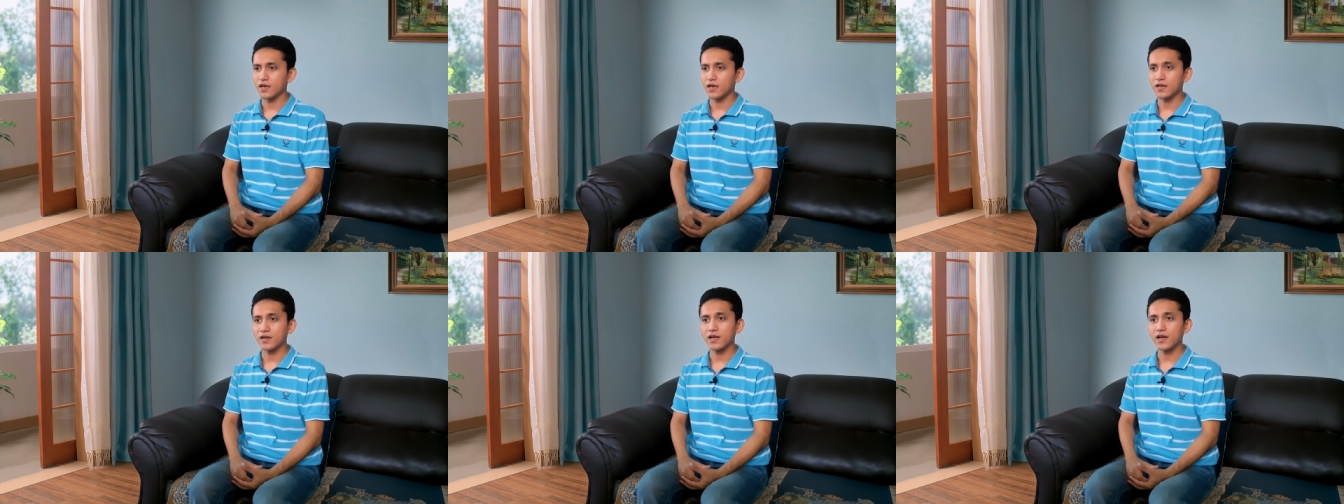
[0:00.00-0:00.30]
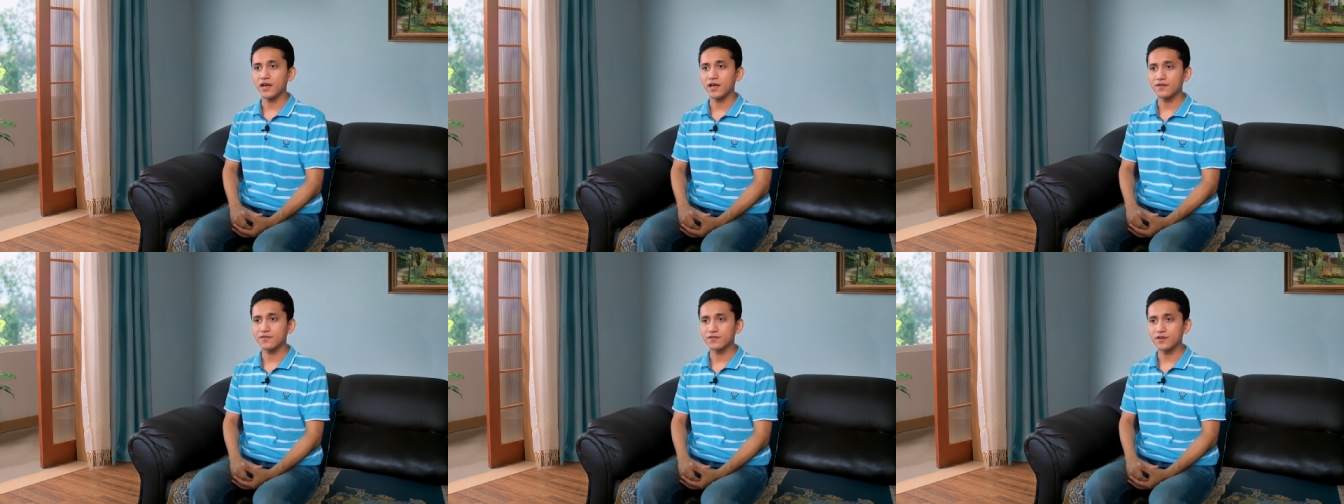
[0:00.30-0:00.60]
and I
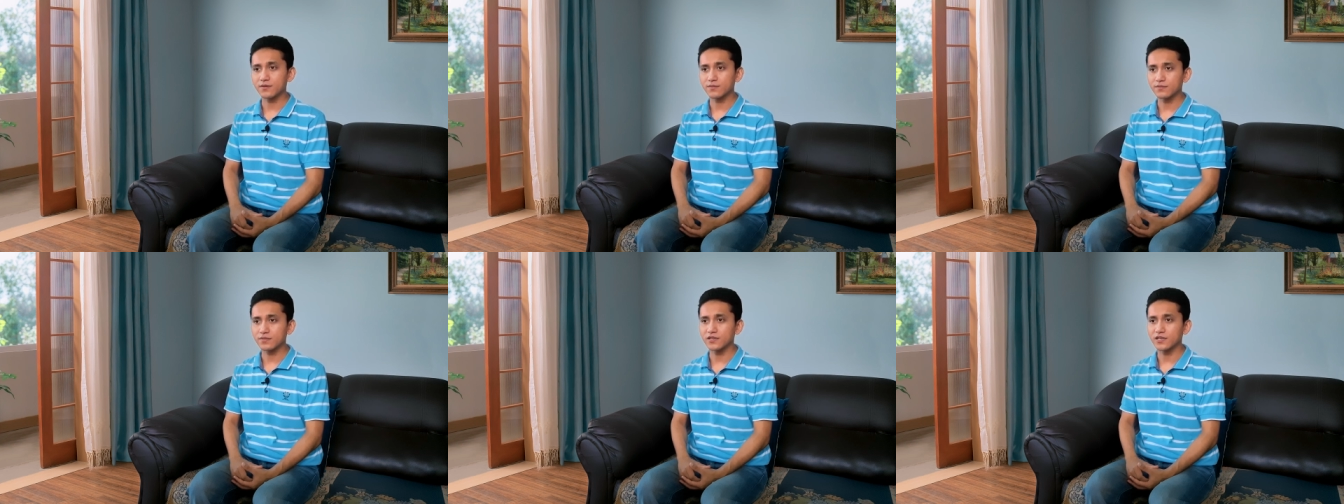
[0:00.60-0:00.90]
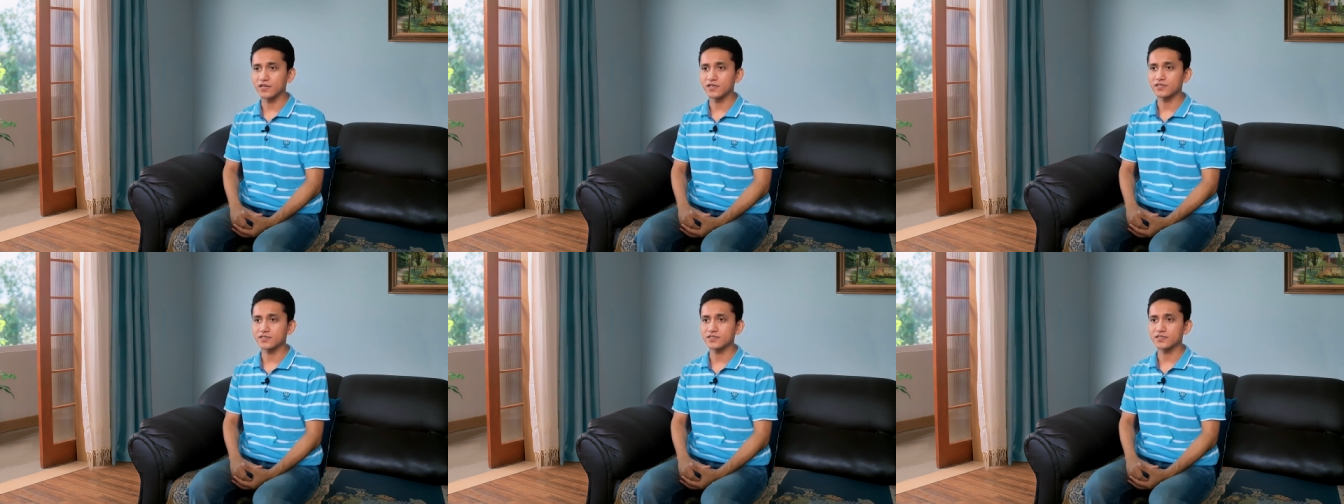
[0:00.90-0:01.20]
have
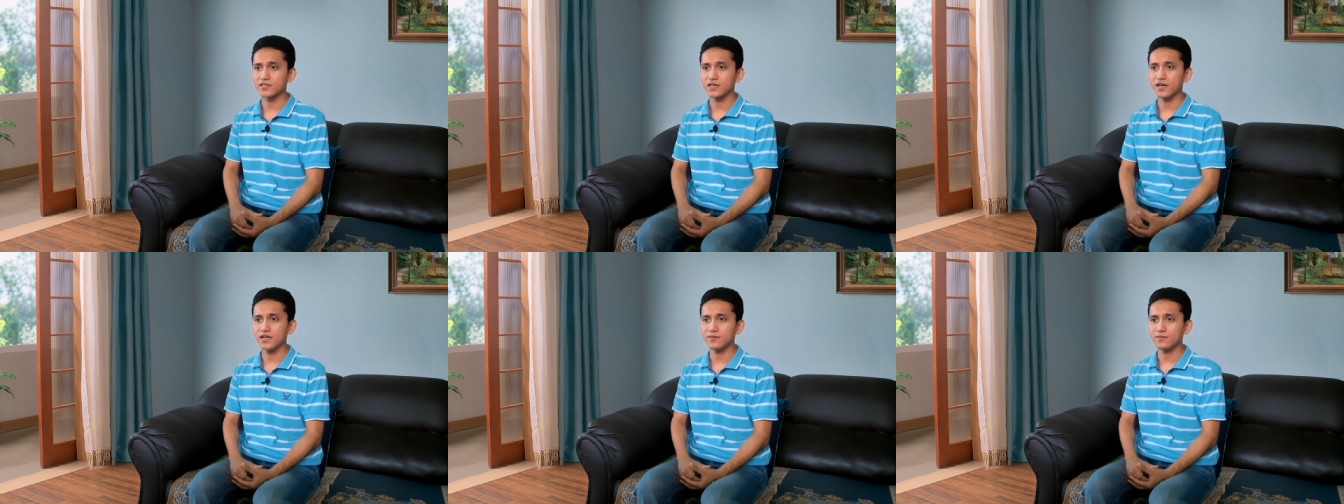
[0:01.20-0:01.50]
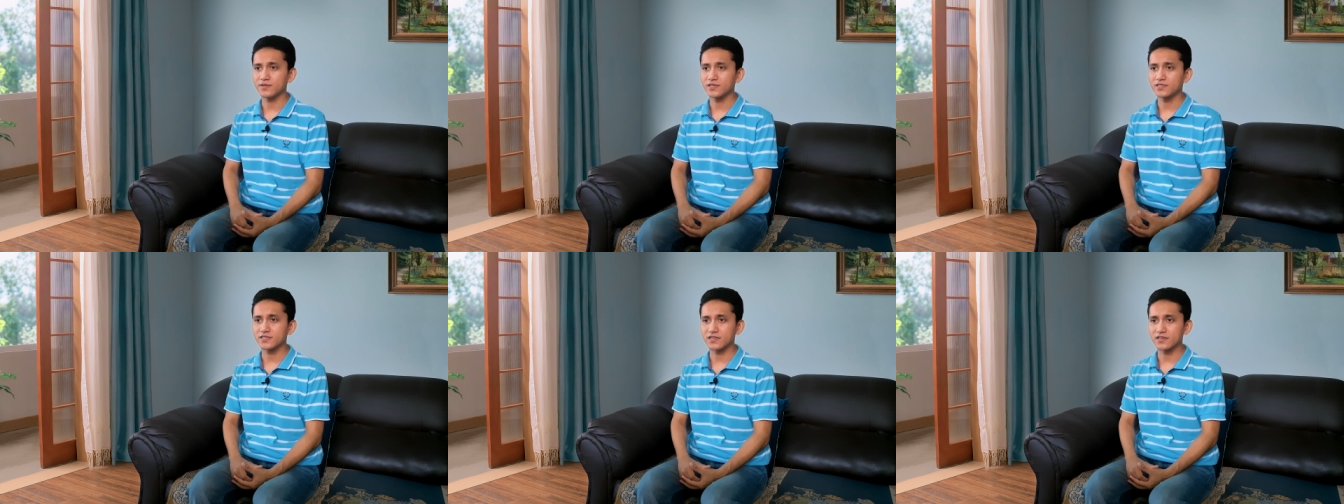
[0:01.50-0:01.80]
complaints
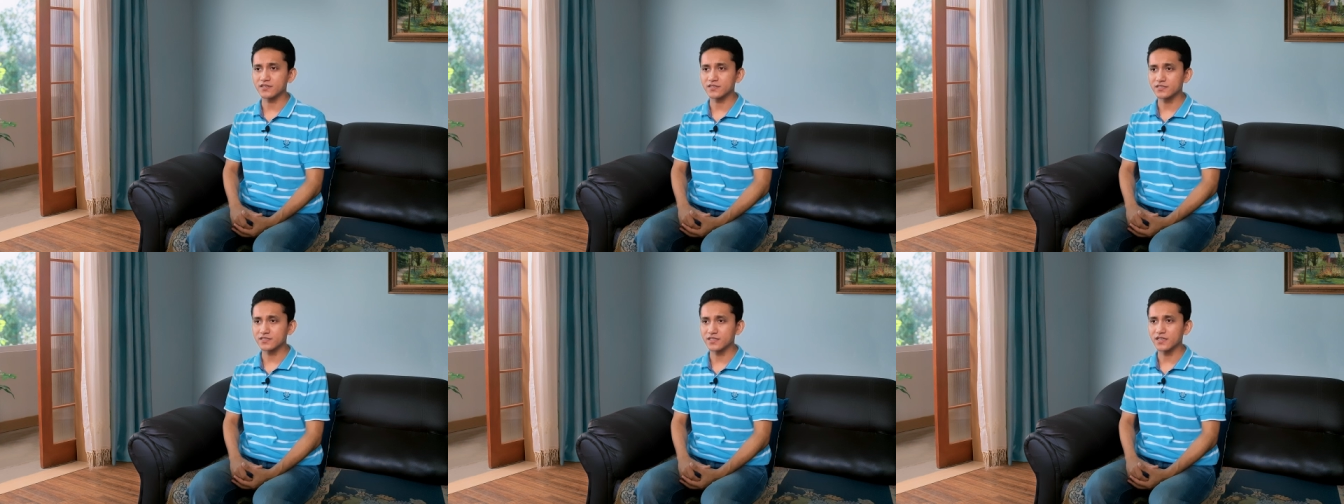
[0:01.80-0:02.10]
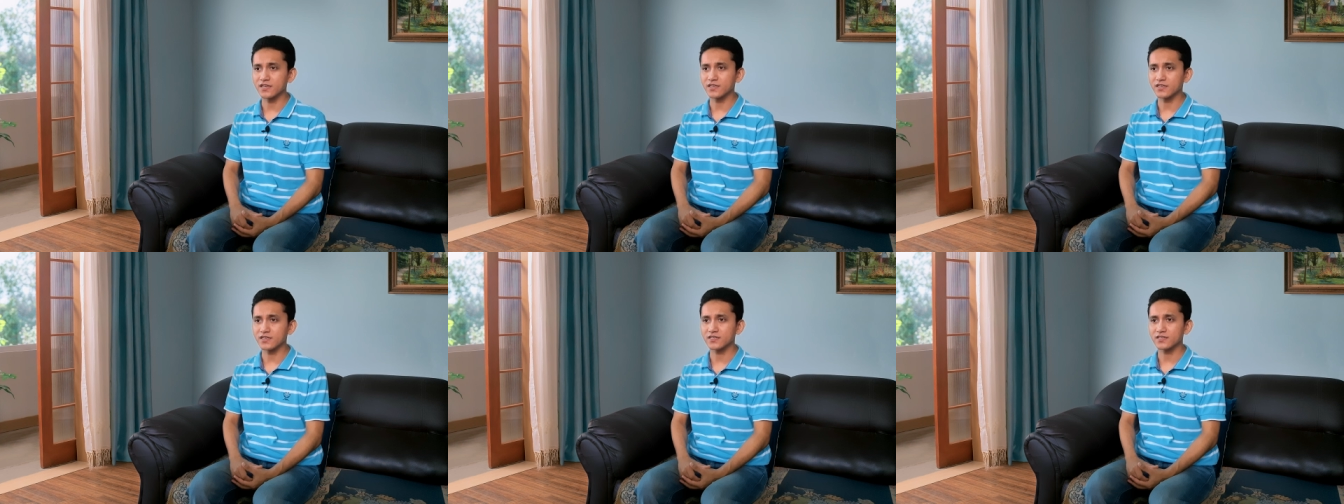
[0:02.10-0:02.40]
and
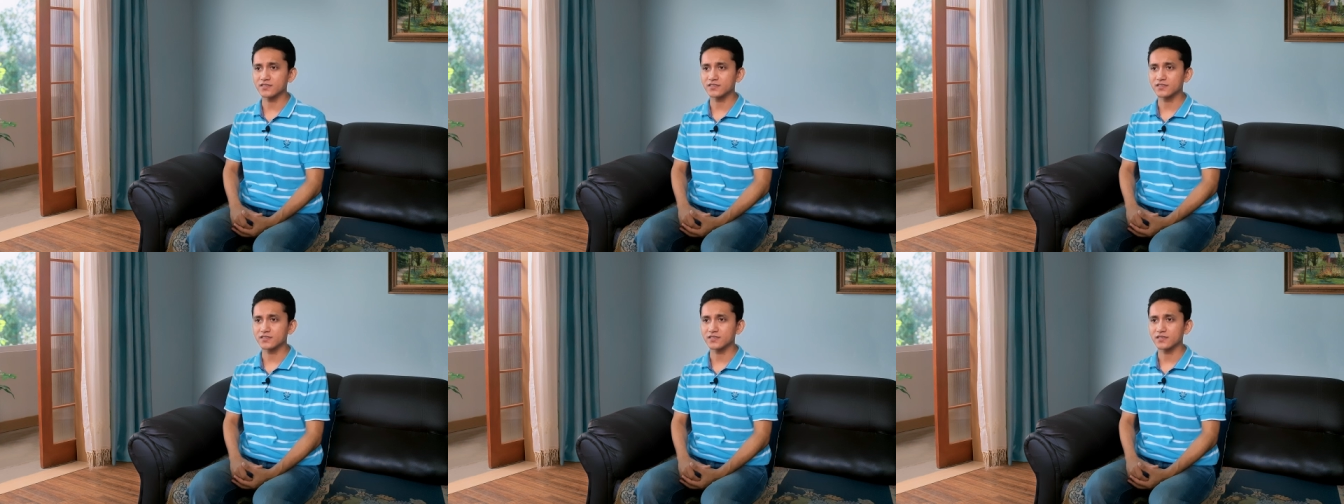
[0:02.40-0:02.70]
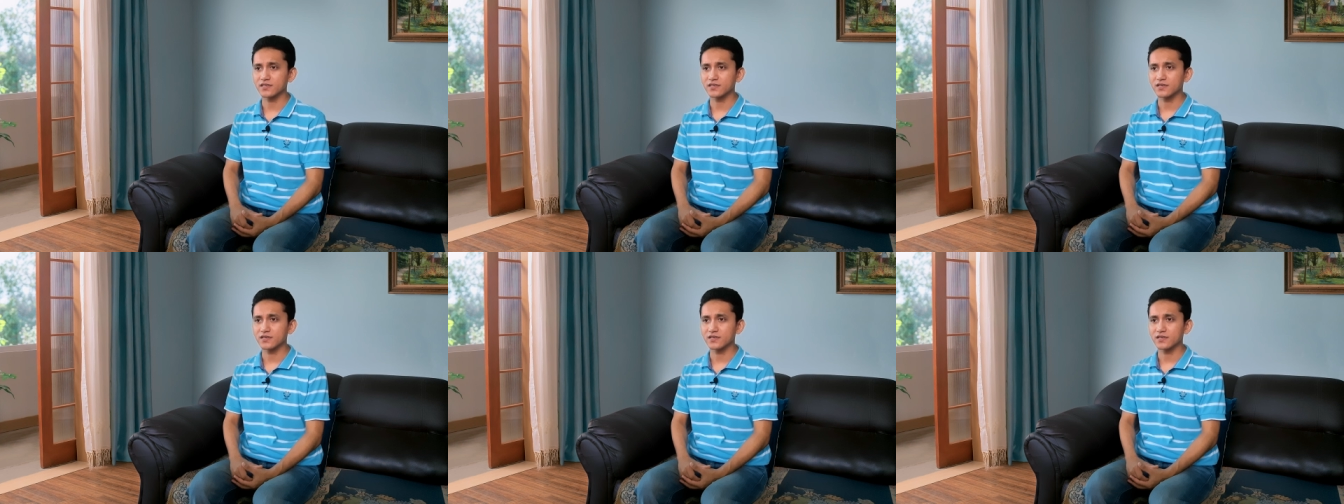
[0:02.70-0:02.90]
misunderstandings.